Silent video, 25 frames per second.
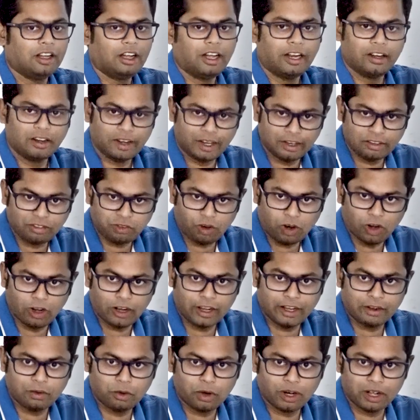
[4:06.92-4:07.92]
Are you guys
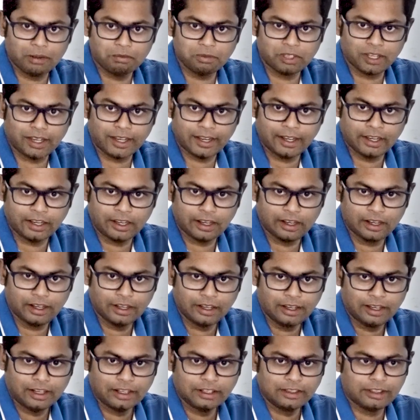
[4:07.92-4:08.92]
following what I'm saying?
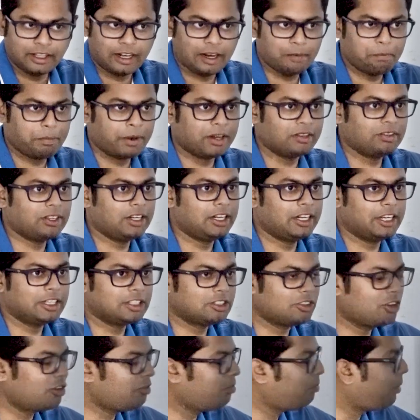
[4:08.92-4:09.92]
The
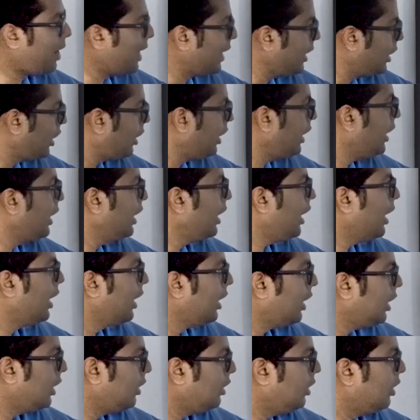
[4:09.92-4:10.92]
representation of binary
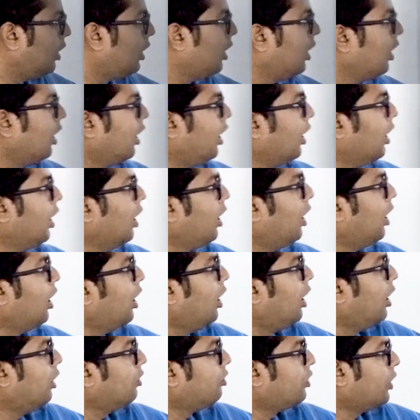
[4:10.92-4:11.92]
in,
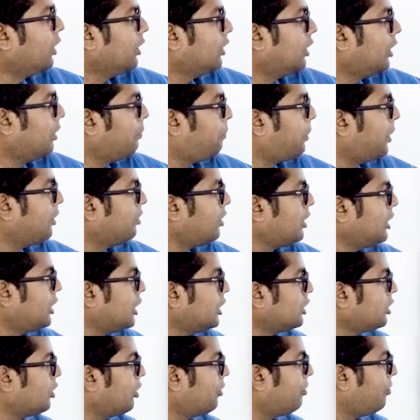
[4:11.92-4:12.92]
sorry, the
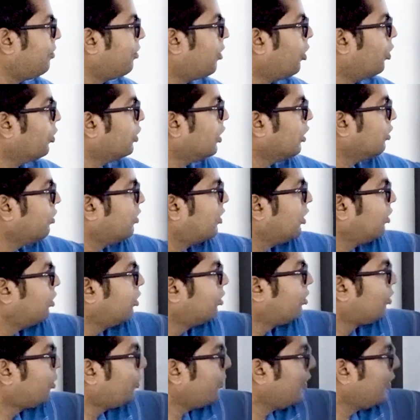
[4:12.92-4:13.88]
representation of, this is